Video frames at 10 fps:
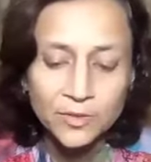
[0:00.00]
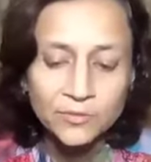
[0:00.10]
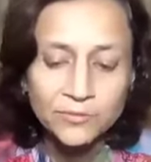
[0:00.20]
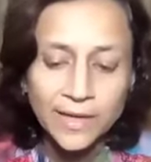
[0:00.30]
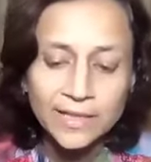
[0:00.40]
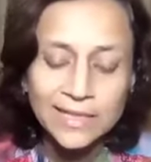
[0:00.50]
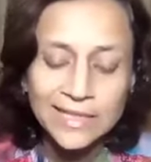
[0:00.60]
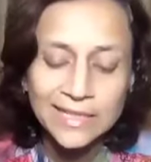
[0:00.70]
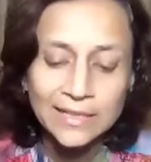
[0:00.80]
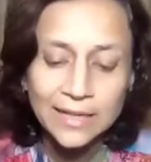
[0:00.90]

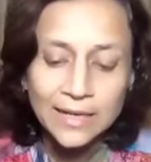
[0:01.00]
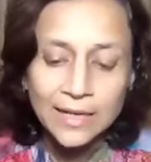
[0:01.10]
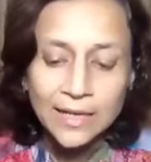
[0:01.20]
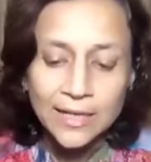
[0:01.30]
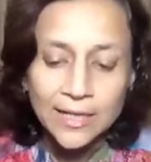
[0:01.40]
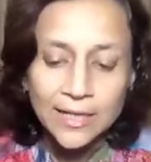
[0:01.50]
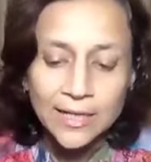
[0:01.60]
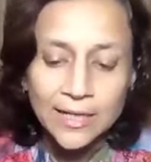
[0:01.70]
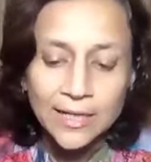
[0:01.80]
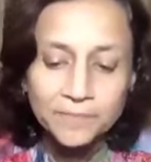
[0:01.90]
finally
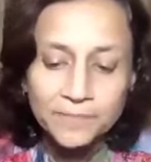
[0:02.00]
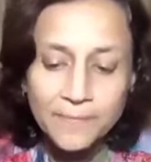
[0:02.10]
um,